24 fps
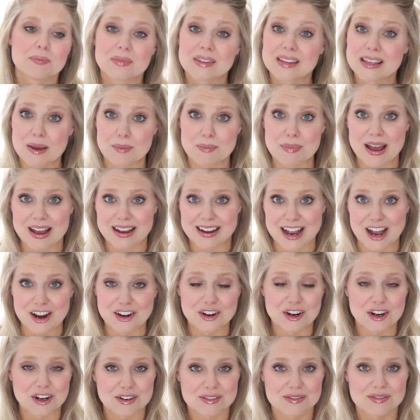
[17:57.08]
get back on
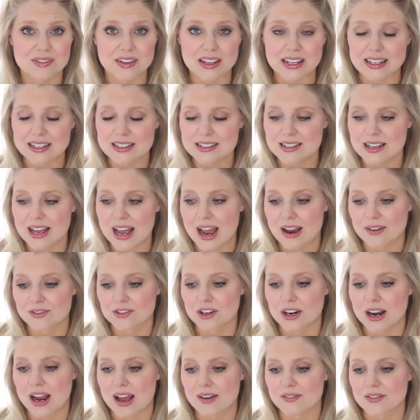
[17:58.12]
her feet after
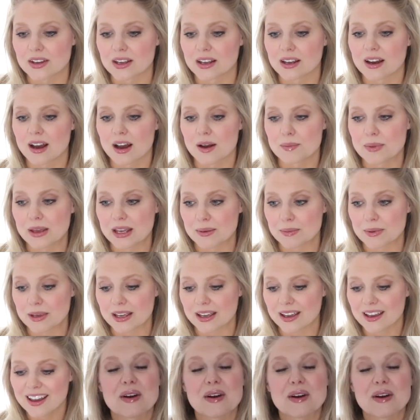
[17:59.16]
having a baby.